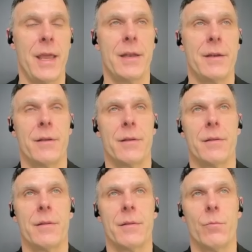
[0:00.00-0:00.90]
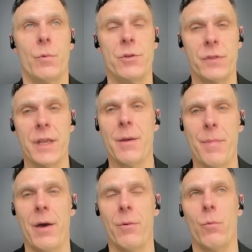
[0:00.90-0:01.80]
And when you think
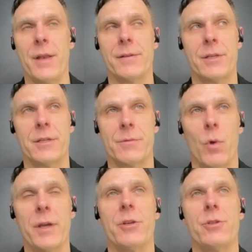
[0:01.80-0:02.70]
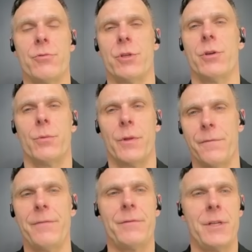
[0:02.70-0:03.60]
about what could you do
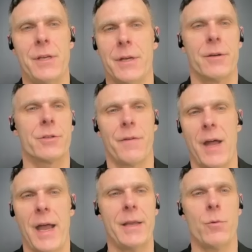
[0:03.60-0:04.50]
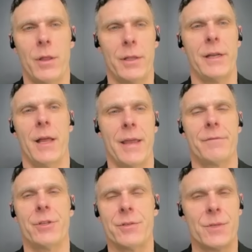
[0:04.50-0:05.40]
with 15 years of high quality
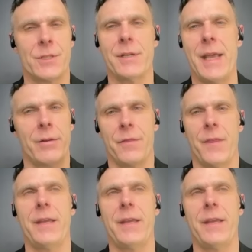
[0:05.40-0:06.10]
life, just sit down and